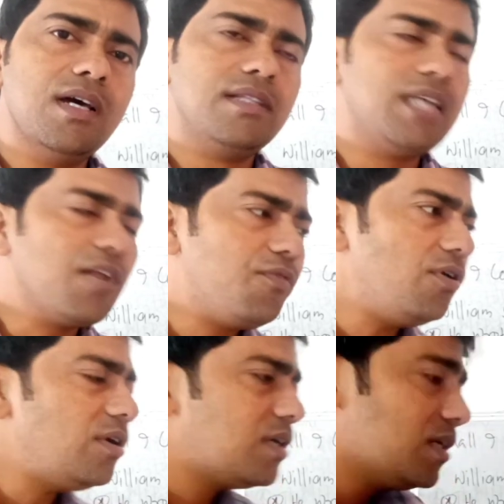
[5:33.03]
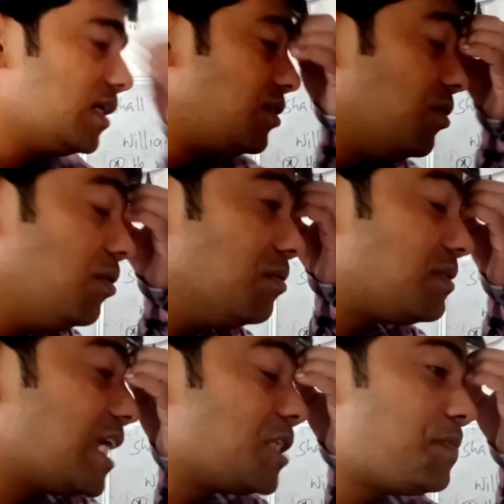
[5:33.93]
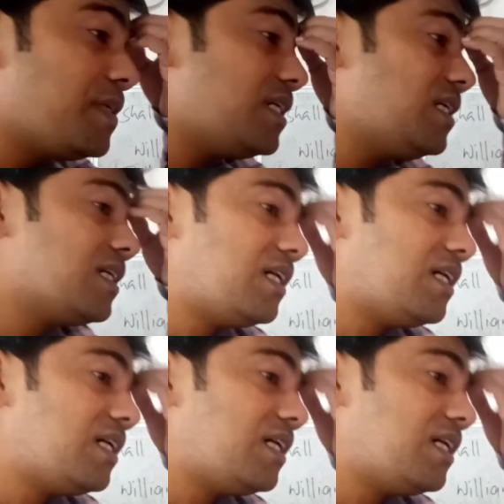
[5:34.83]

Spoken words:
Therefore, Shakespeare